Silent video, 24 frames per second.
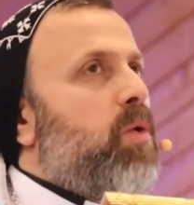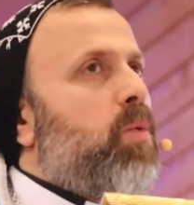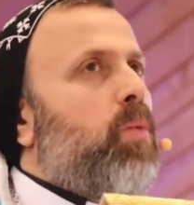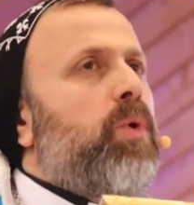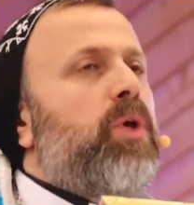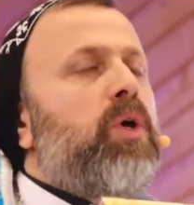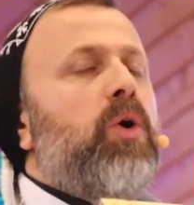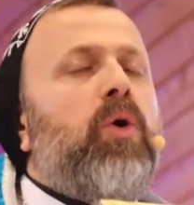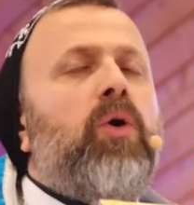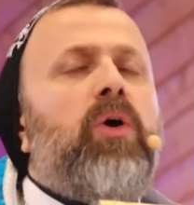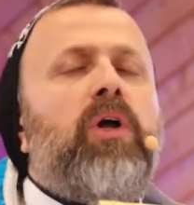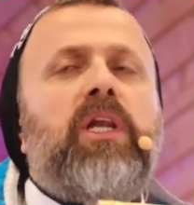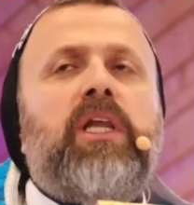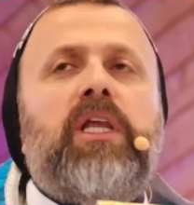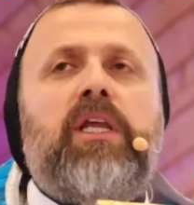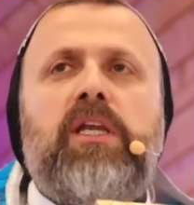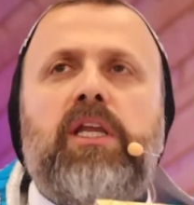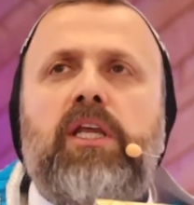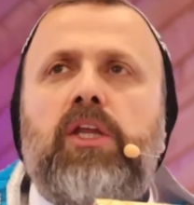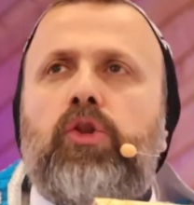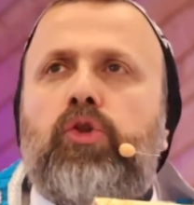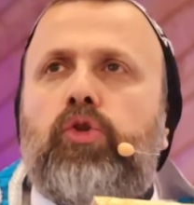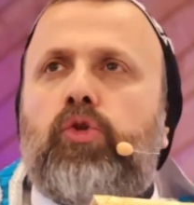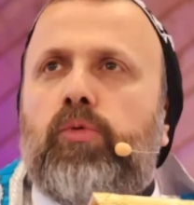we only
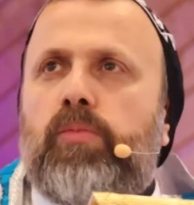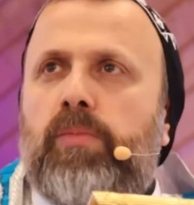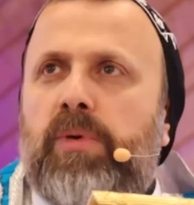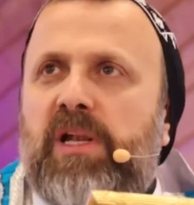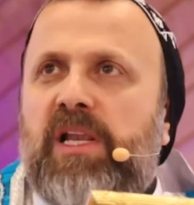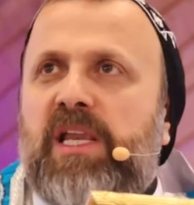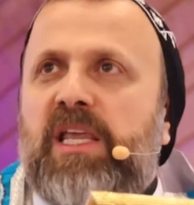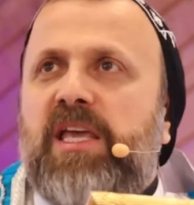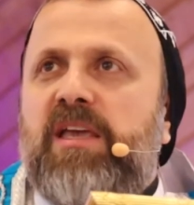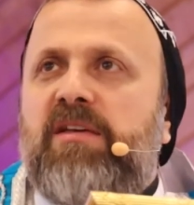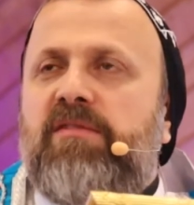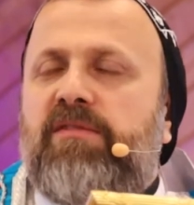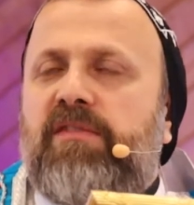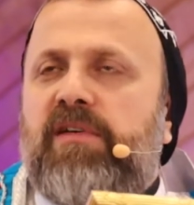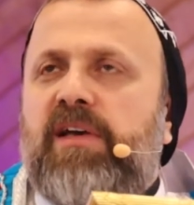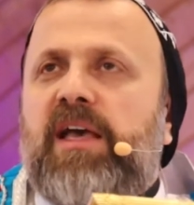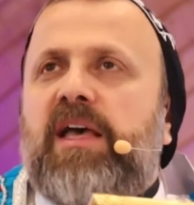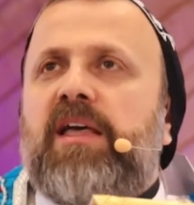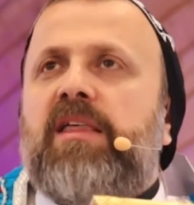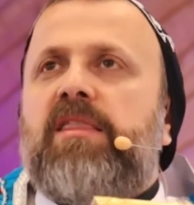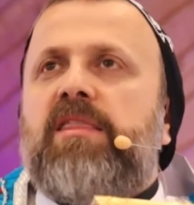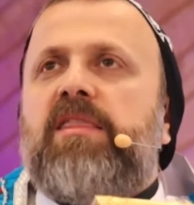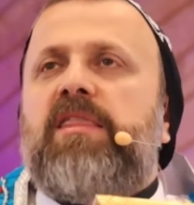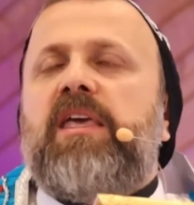need to
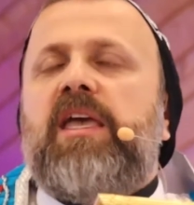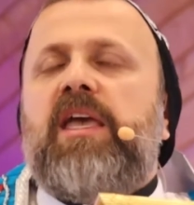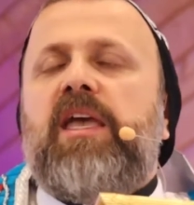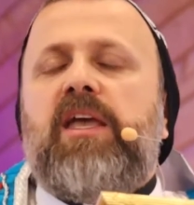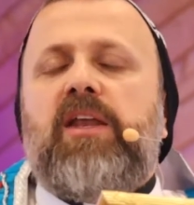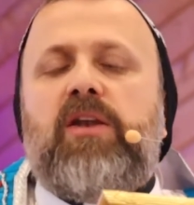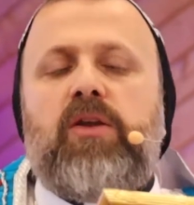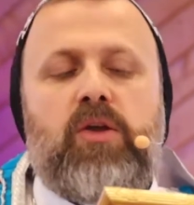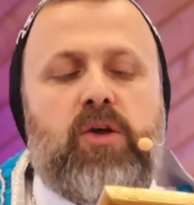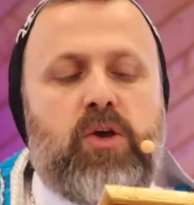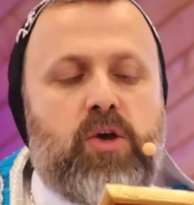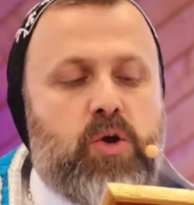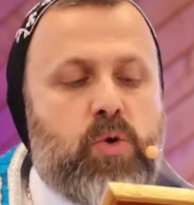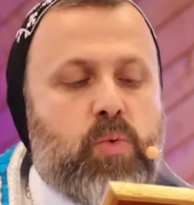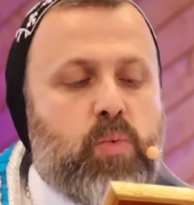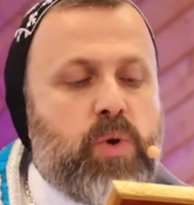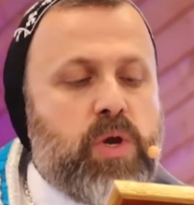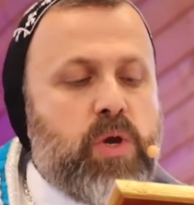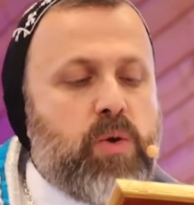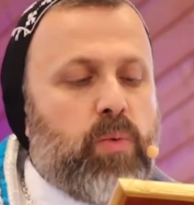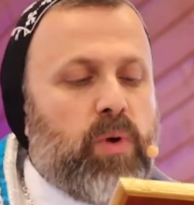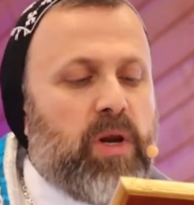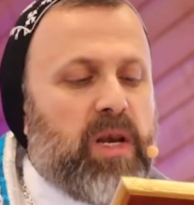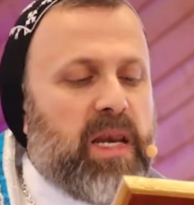believe and then
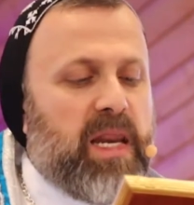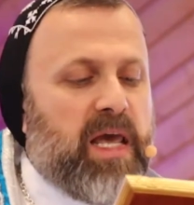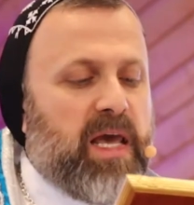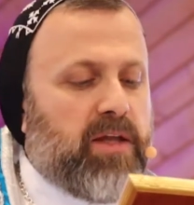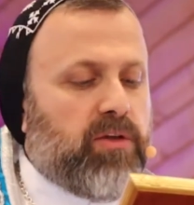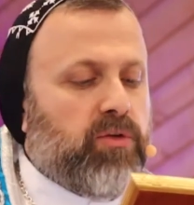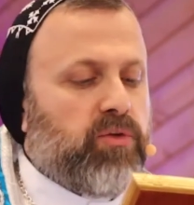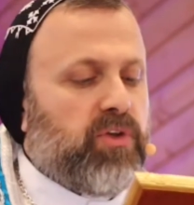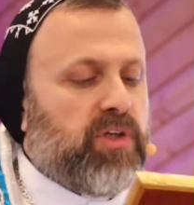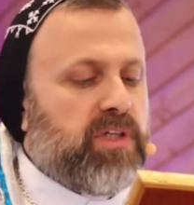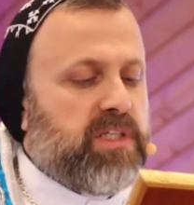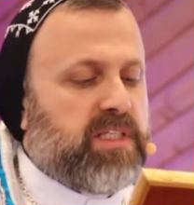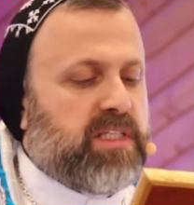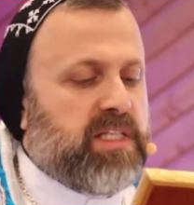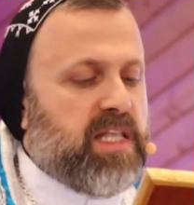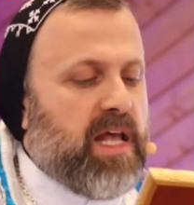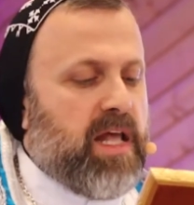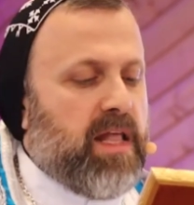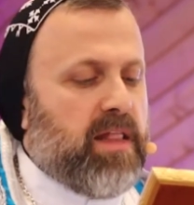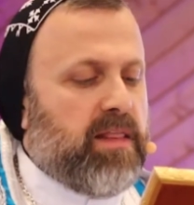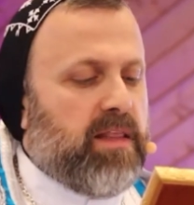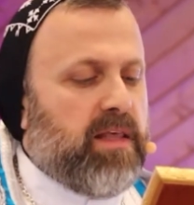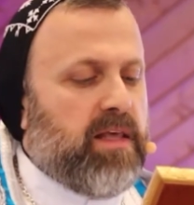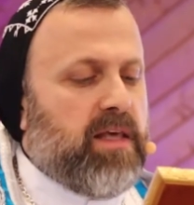we will
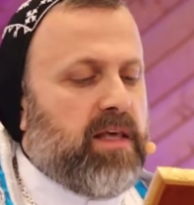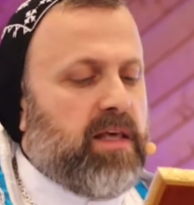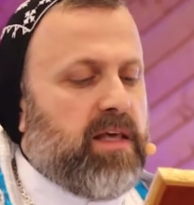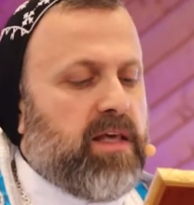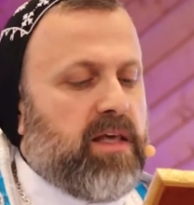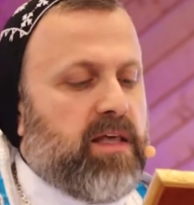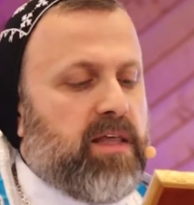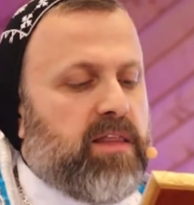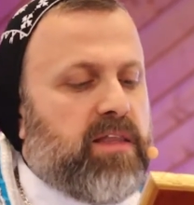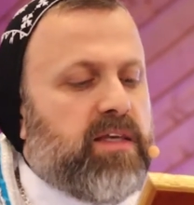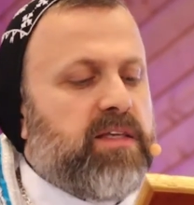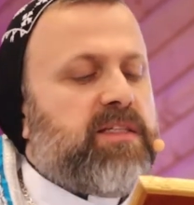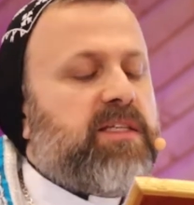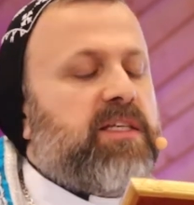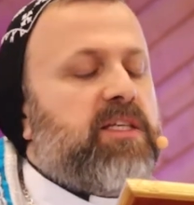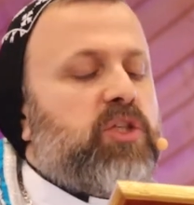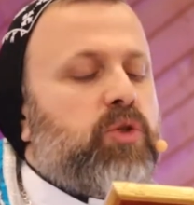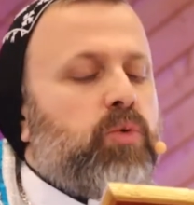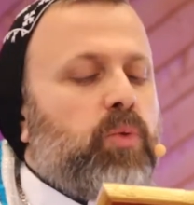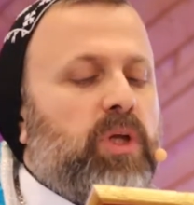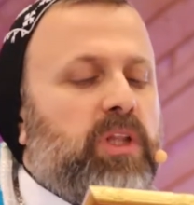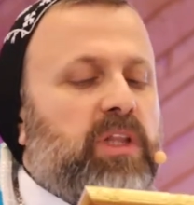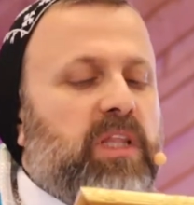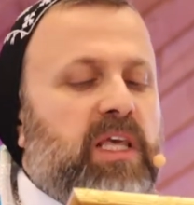understand this
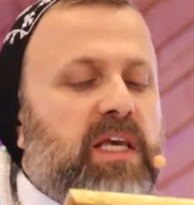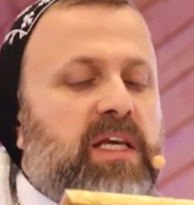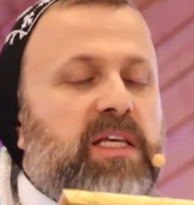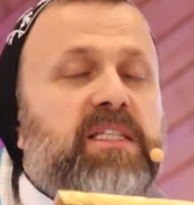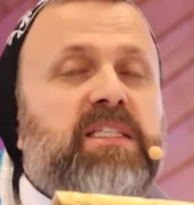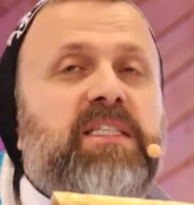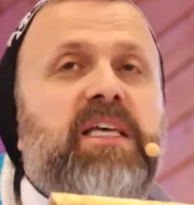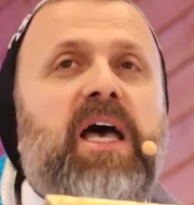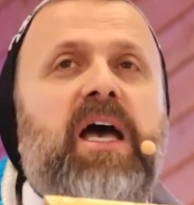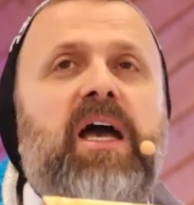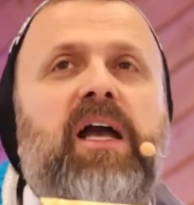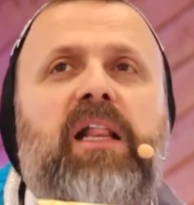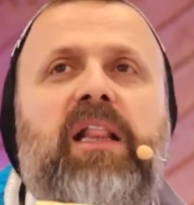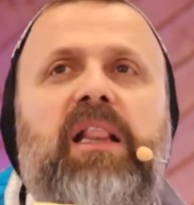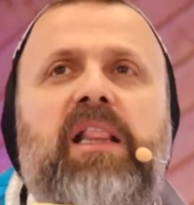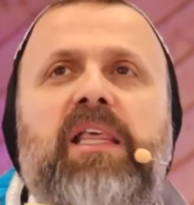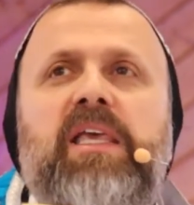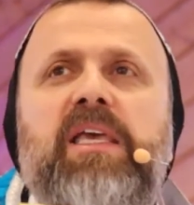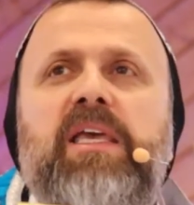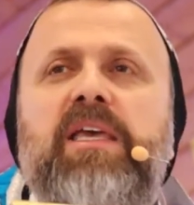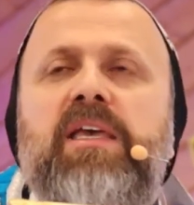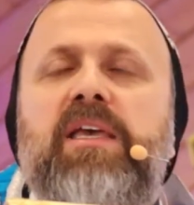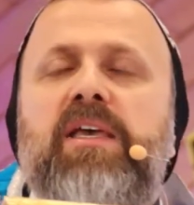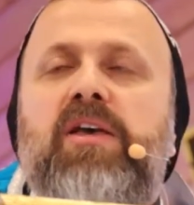is what
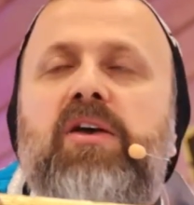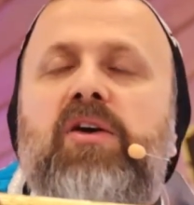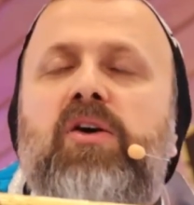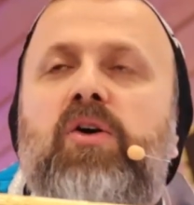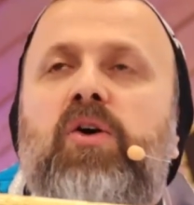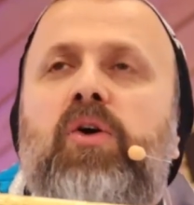exactly